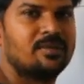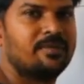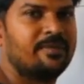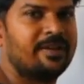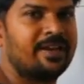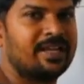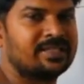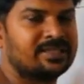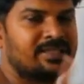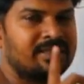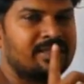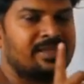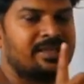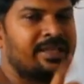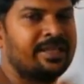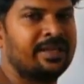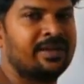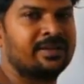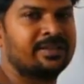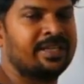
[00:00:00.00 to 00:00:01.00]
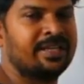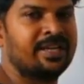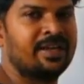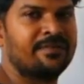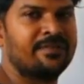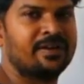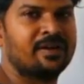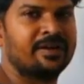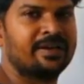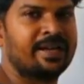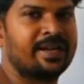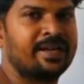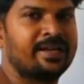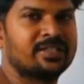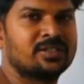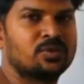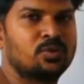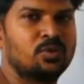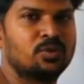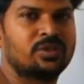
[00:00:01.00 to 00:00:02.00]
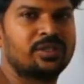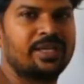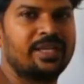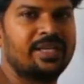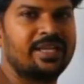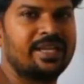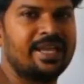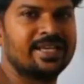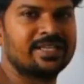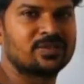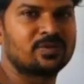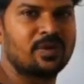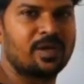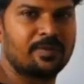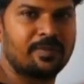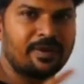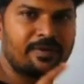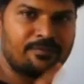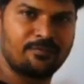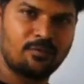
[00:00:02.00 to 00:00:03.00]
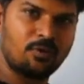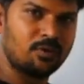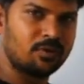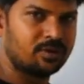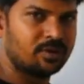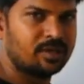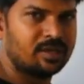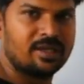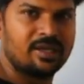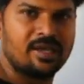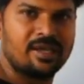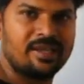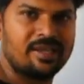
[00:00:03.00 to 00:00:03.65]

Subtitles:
Whereas in the area of equilateral triangle is root 3 a square by 4.